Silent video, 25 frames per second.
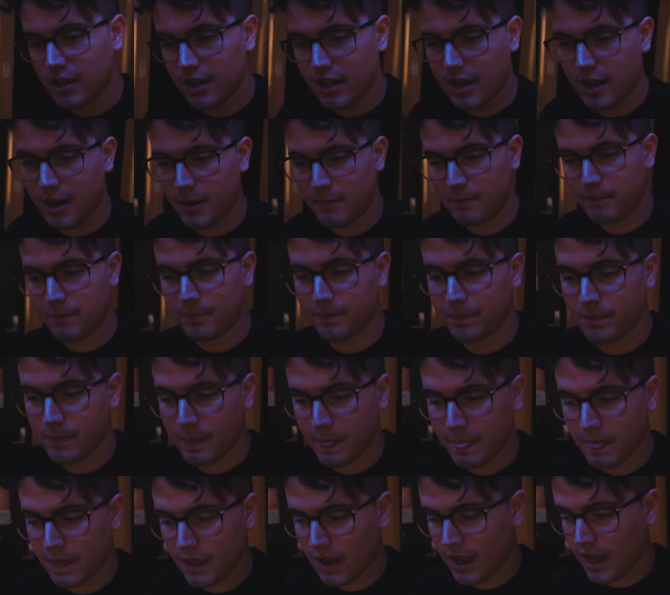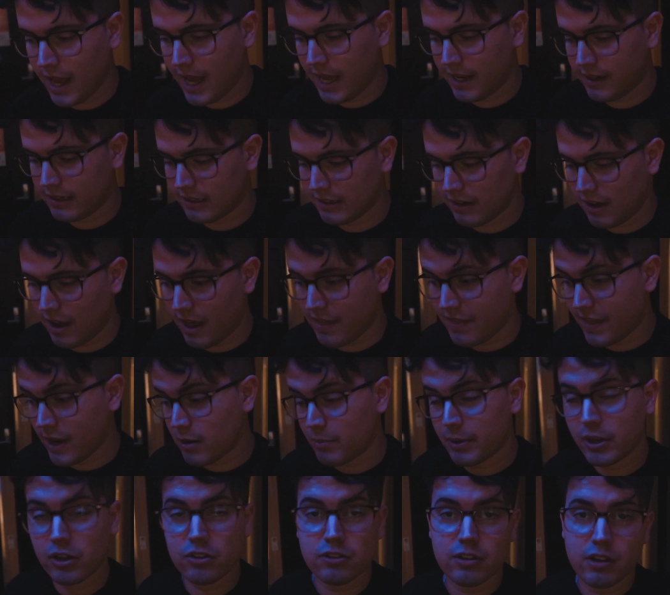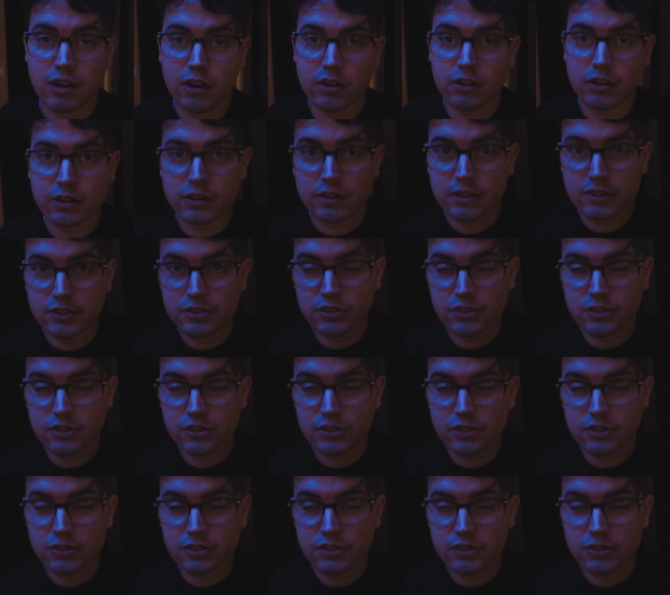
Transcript: Um, and, and then it'll be good to go.